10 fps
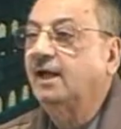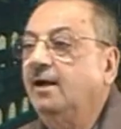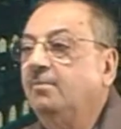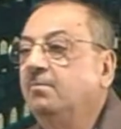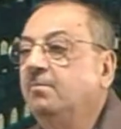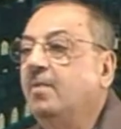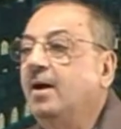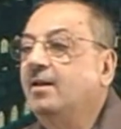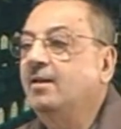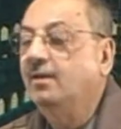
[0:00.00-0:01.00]

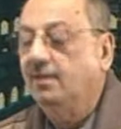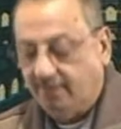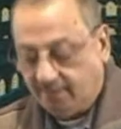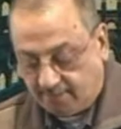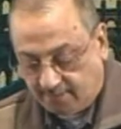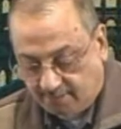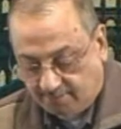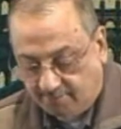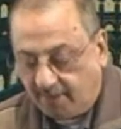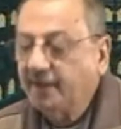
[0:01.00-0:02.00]
Ta'ammal
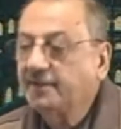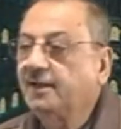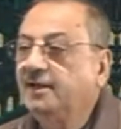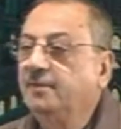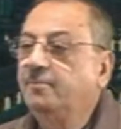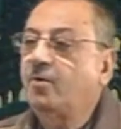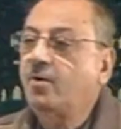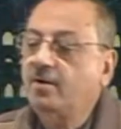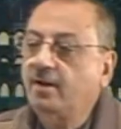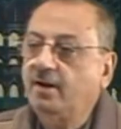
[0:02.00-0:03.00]
ma
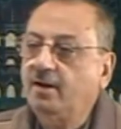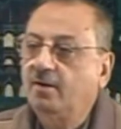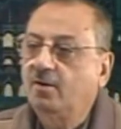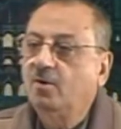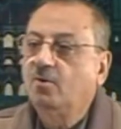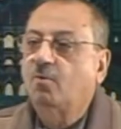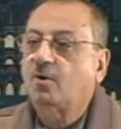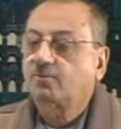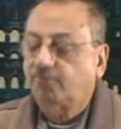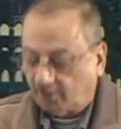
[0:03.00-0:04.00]
yali. Ponder
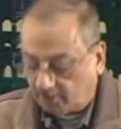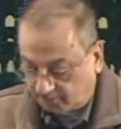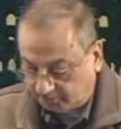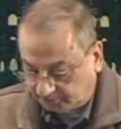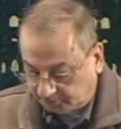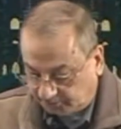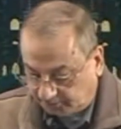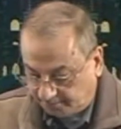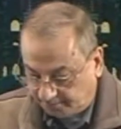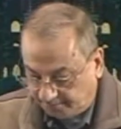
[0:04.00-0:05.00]
what
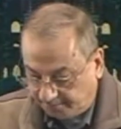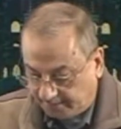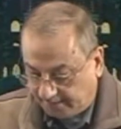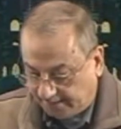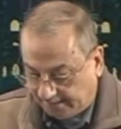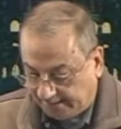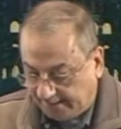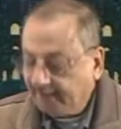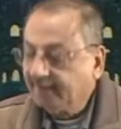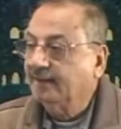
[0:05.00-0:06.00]
follows.
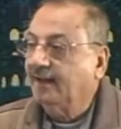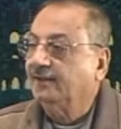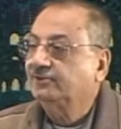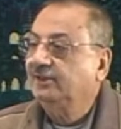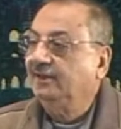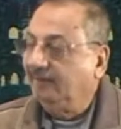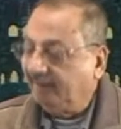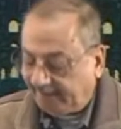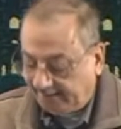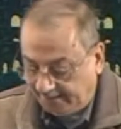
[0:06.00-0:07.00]
Li anna.
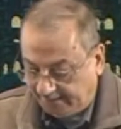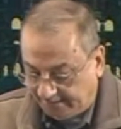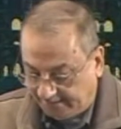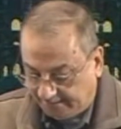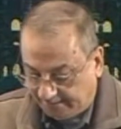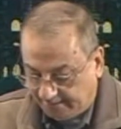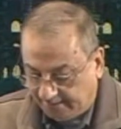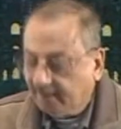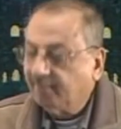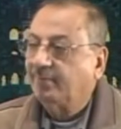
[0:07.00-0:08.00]
See, li
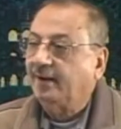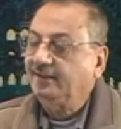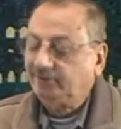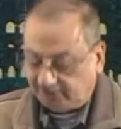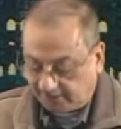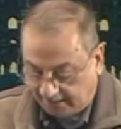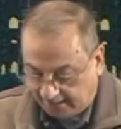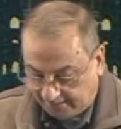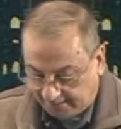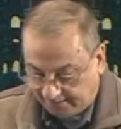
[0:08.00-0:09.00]
plus
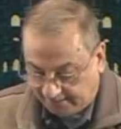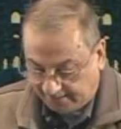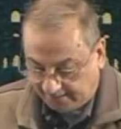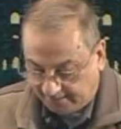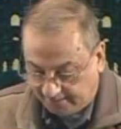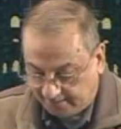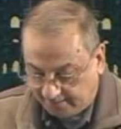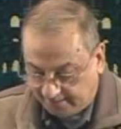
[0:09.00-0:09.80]
anna.